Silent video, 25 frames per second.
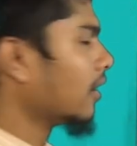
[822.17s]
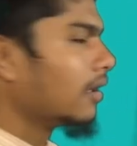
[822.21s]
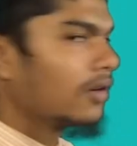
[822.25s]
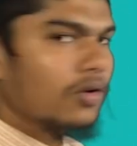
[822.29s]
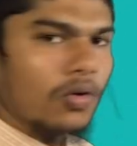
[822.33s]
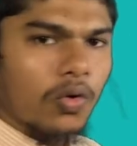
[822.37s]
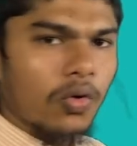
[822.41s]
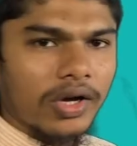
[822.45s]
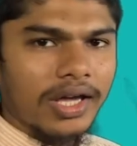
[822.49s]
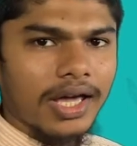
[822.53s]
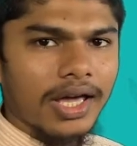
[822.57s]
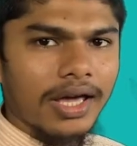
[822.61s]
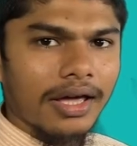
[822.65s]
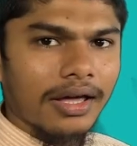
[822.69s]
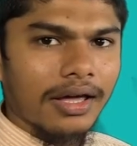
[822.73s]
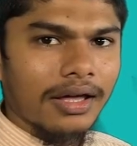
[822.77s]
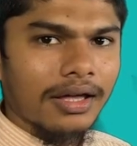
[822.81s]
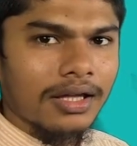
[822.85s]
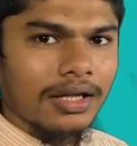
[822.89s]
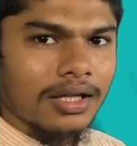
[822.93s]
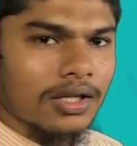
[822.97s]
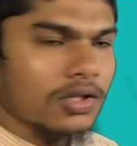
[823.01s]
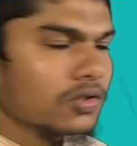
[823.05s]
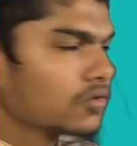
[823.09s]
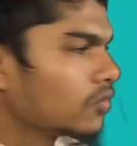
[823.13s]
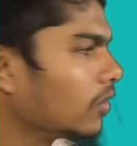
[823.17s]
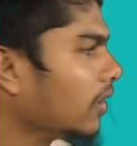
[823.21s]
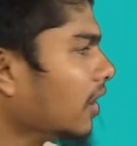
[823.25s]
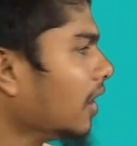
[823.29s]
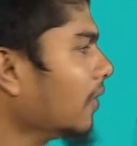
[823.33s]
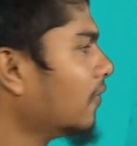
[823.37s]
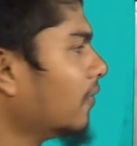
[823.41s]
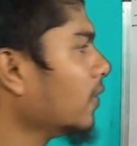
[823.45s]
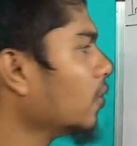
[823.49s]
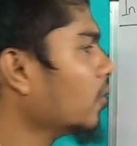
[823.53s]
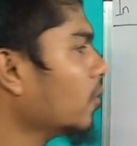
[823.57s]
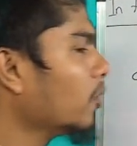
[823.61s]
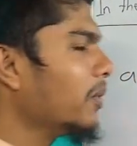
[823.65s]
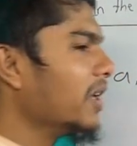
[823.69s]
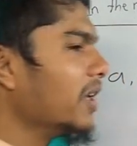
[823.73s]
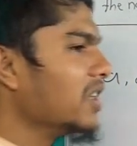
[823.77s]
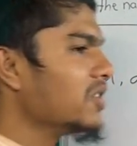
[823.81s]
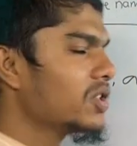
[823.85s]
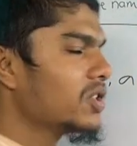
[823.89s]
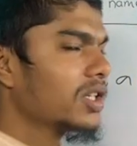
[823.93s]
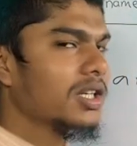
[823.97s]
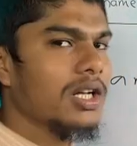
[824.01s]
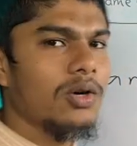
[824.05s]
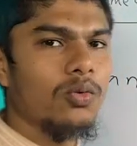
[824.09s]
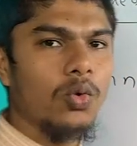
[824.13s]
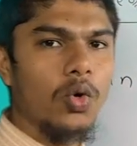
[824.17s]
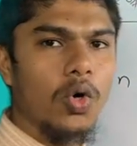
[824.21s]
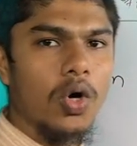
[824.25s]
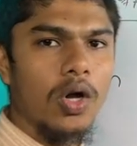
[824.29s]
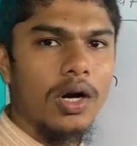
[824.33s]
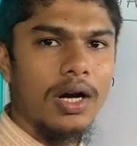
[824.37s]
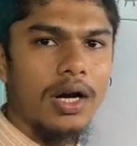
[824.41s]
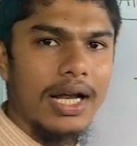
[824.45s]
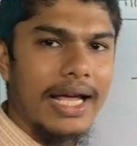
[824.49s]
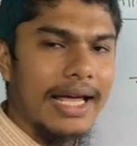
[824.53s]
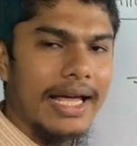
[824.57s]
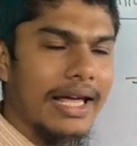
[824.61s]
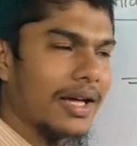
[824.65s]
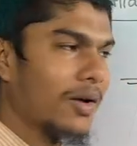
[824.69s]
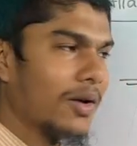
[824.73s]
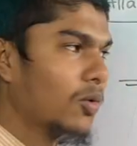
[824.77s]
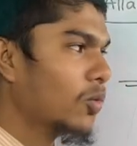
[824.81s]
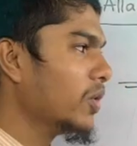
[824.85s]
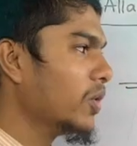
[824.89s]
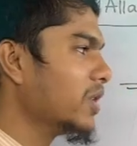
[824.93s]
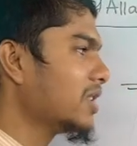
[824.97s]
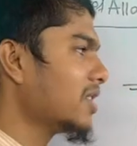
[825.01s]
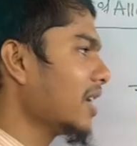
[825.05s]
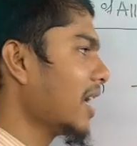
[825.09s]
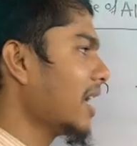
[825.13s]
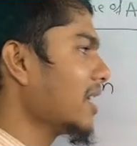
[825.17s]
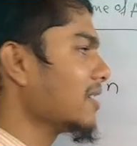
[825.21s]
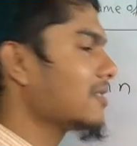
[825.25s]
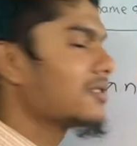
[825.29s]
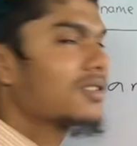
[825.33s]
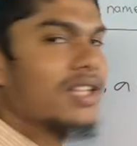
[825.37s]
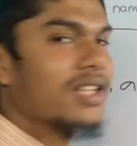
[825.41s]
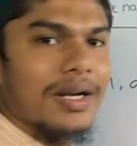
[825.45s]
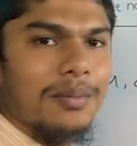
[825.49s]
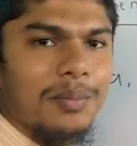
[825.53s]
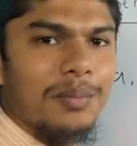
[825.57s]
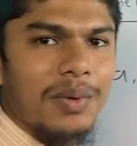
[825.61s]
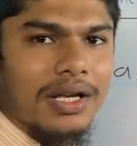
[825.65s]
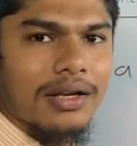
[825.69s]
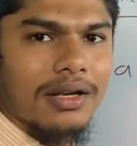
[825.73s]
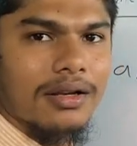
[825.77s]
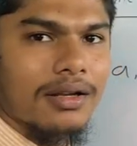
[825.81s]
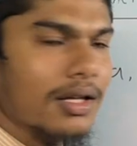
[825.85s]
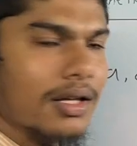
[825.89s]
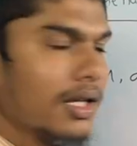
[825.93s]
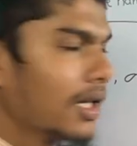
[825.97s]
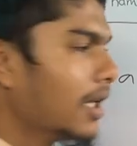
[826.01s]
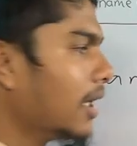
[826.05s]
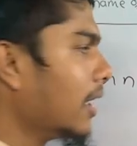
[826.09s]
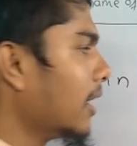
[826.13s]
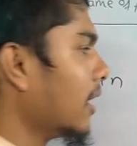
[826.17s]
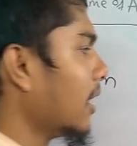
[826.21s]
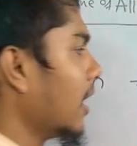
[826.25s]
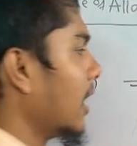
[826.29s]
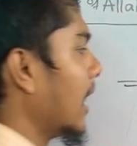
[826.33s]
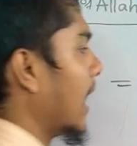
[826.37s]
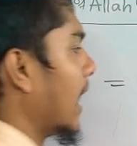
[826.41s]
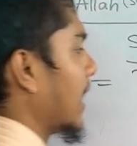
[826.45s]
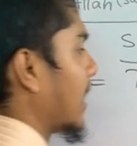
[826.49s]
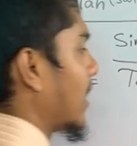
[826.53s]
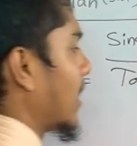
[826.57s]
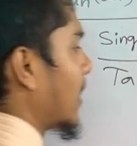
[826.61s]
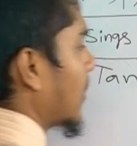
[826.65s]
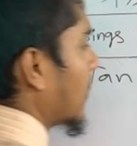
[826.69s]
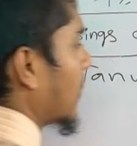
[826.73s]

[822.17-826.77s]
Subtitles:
Okay. So if you mention a word like which has tanween, like